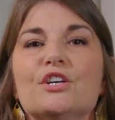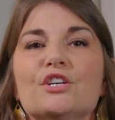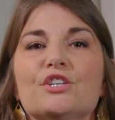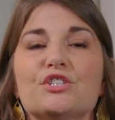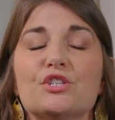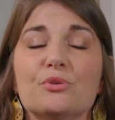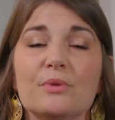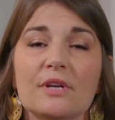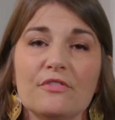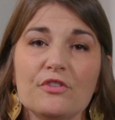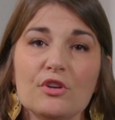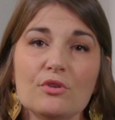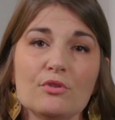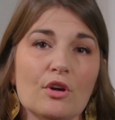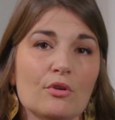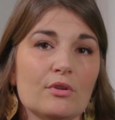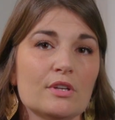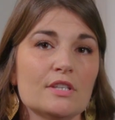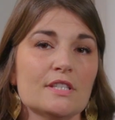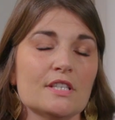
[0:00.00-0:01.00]
So if you
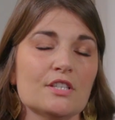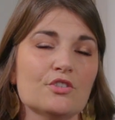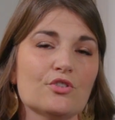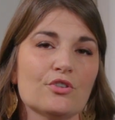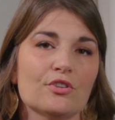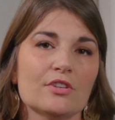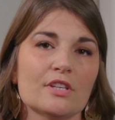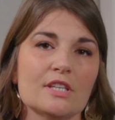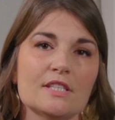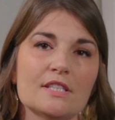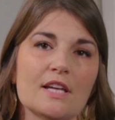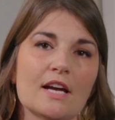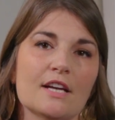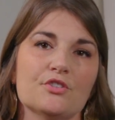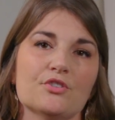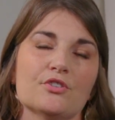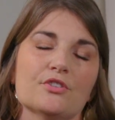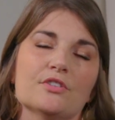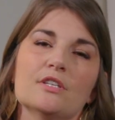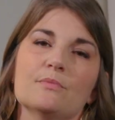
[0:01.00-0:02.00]
notice these early
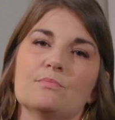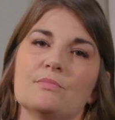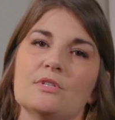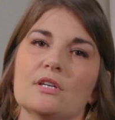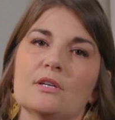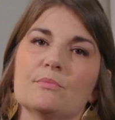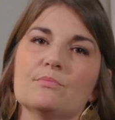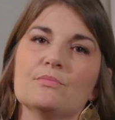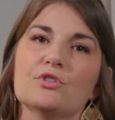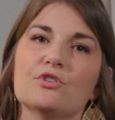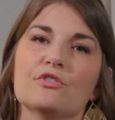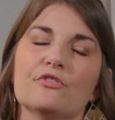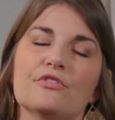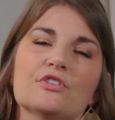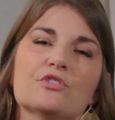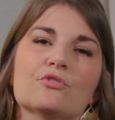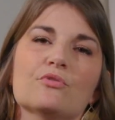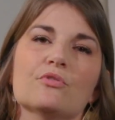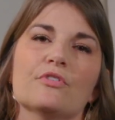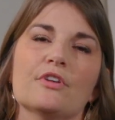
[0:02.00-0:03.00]
signs or symptoms, your
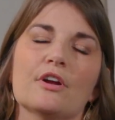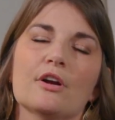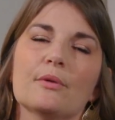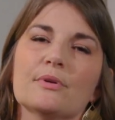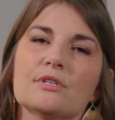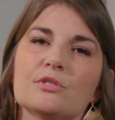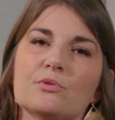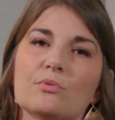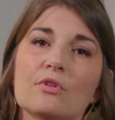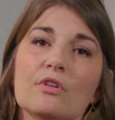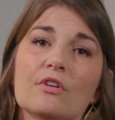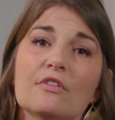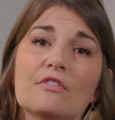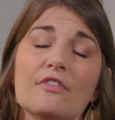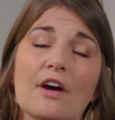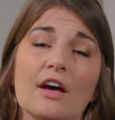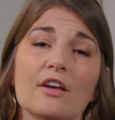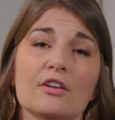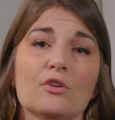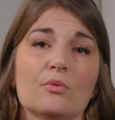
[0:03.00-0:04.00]
physical therapist will
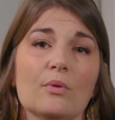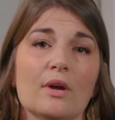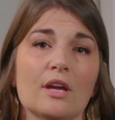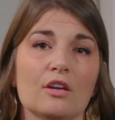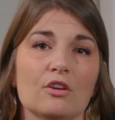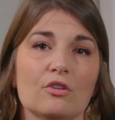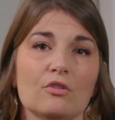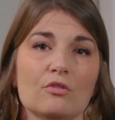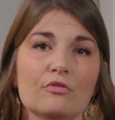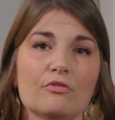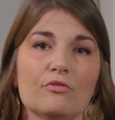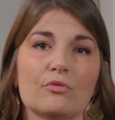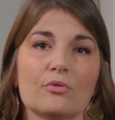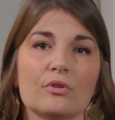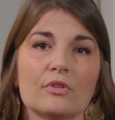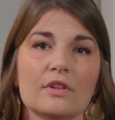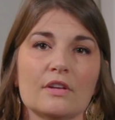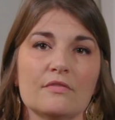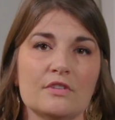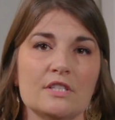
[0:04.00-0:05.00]
evaluate you
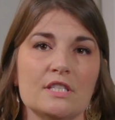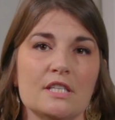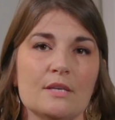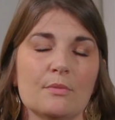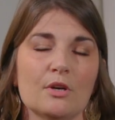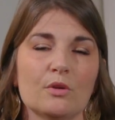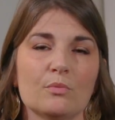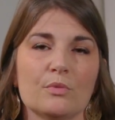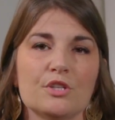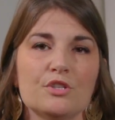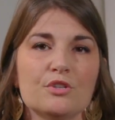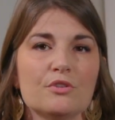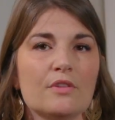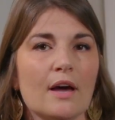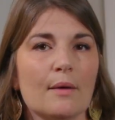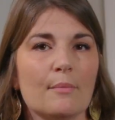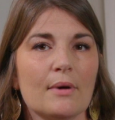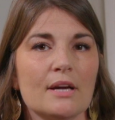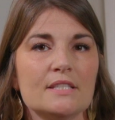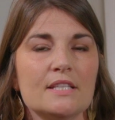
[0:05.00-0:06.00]
for lymphedema, and we do
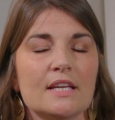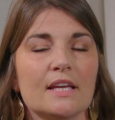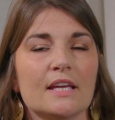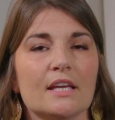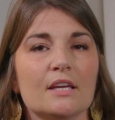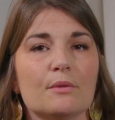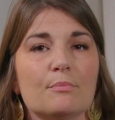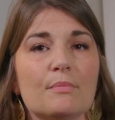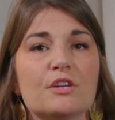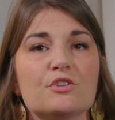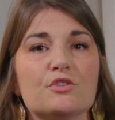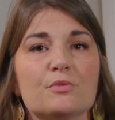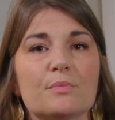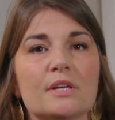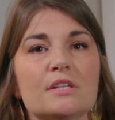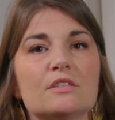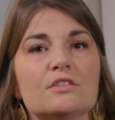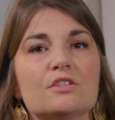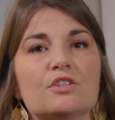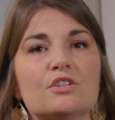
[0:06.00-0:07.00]
that by taking
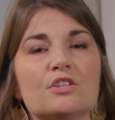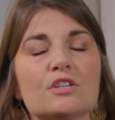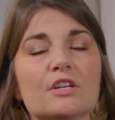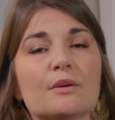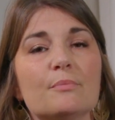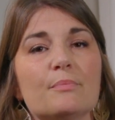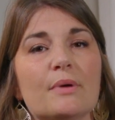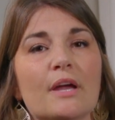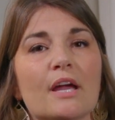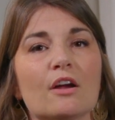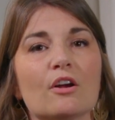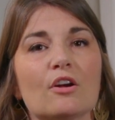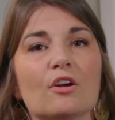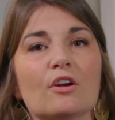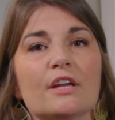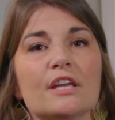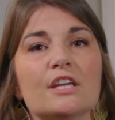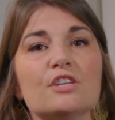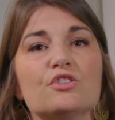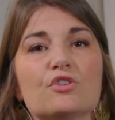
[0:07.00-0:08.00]
measurements to
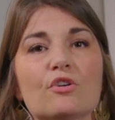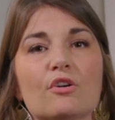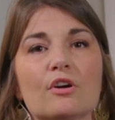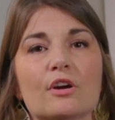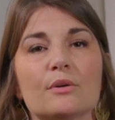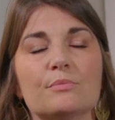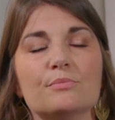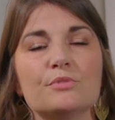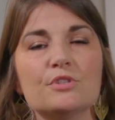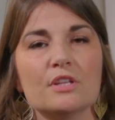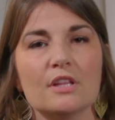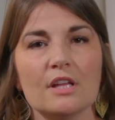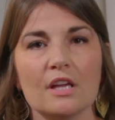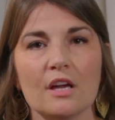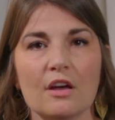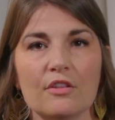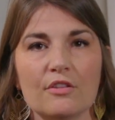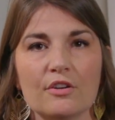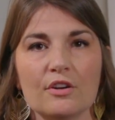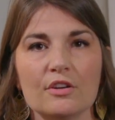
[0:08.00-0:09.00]
compare each arm to
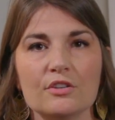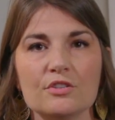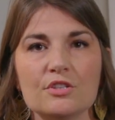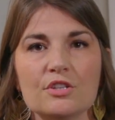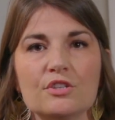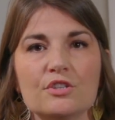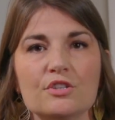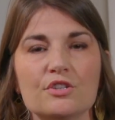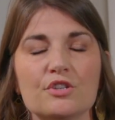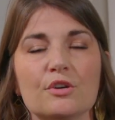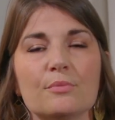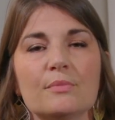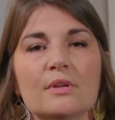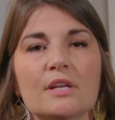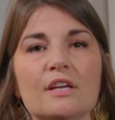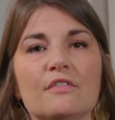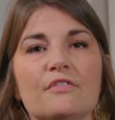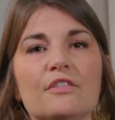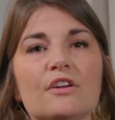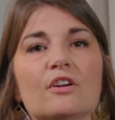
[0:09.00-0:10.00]
the other to determine
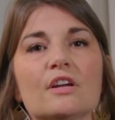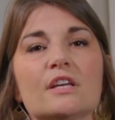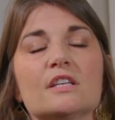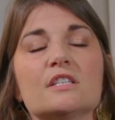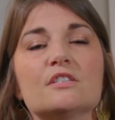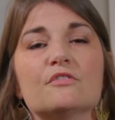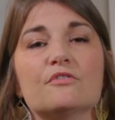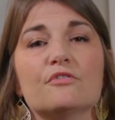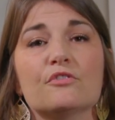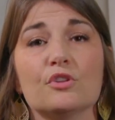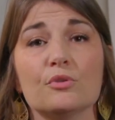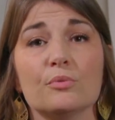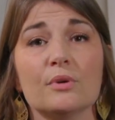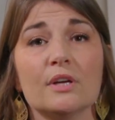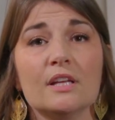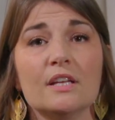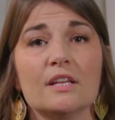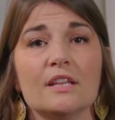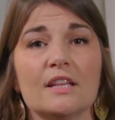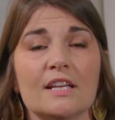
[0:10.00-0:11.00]
if there is
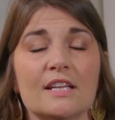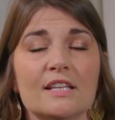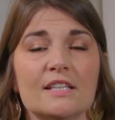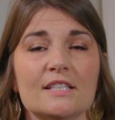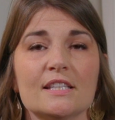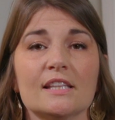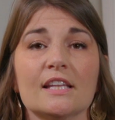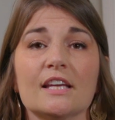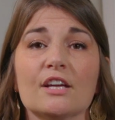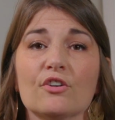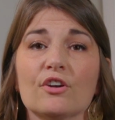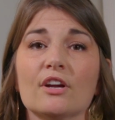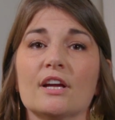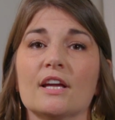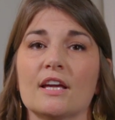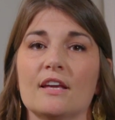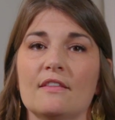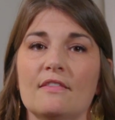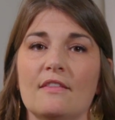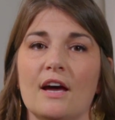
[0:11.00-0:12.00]
fluid that is
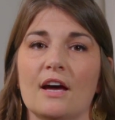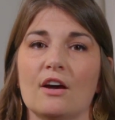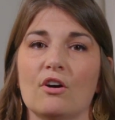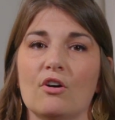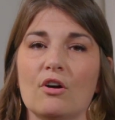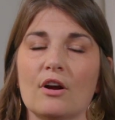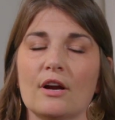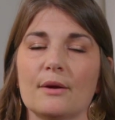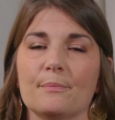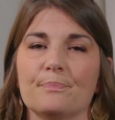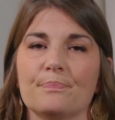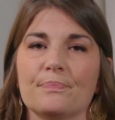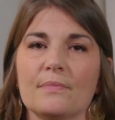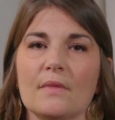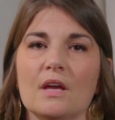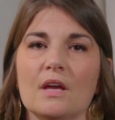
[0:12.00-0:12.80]
lingering in that arm.